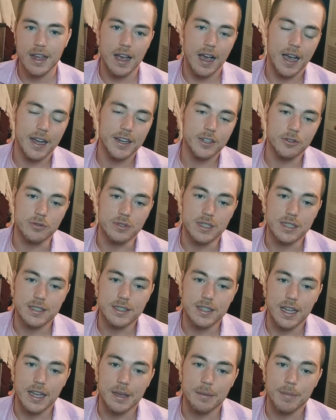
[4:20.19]
I don't
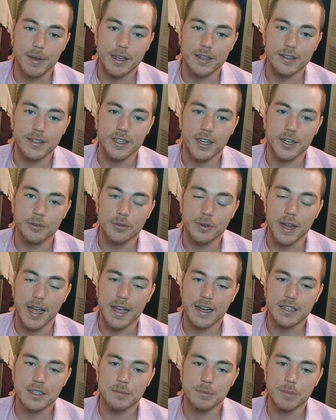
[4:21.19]
dislike Megalodon
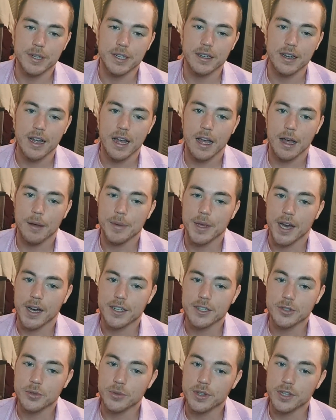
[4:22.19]
Reacts, but I'll be
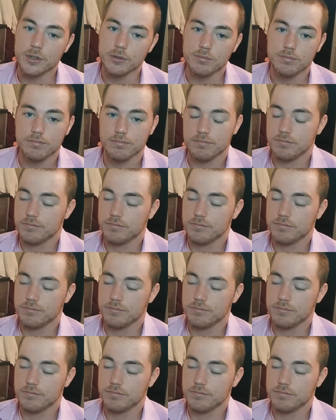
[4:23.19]
honest with you,